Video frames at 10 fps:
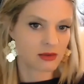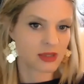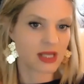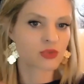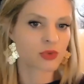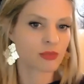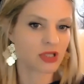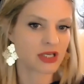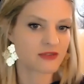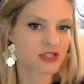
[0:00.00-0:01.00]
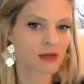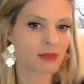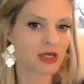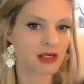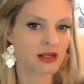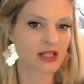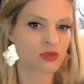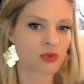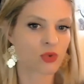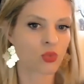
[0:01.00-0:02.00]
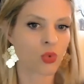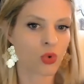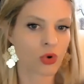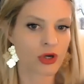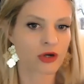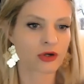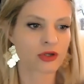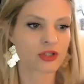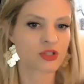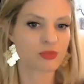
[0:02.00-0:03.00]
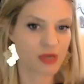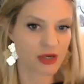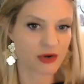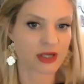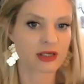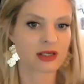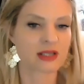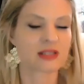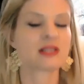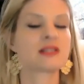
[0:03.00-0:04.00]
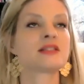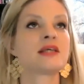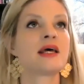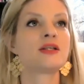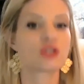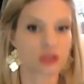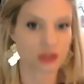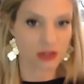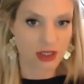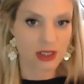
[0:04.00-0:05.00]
And that's where the beliefs come in. And that's where the warrior spirit is essential